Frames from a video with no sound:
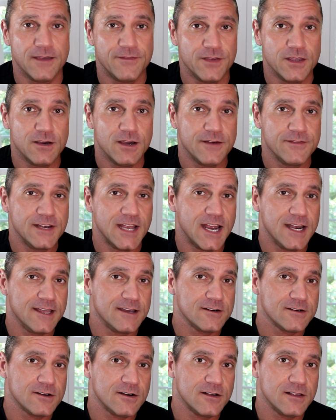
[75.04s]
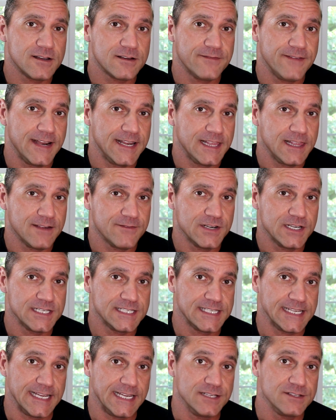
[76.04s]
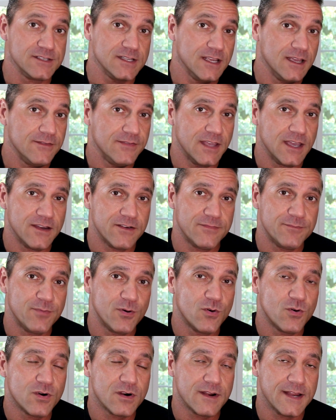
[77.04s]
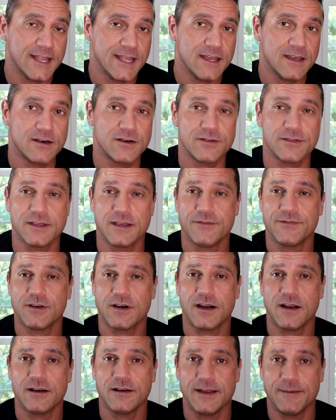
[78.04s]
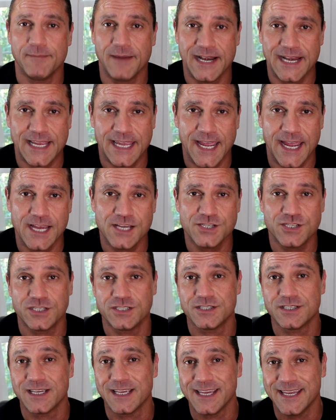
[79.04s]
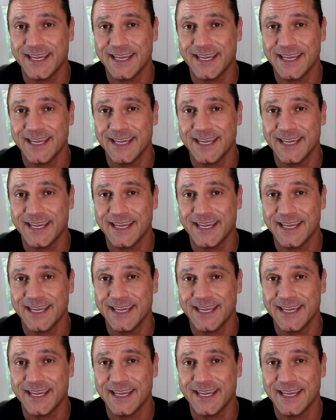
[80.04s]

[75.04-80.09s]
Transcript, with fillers: if you have non-alcoholic fatty liver disease, if you have poor health, if you're on medications,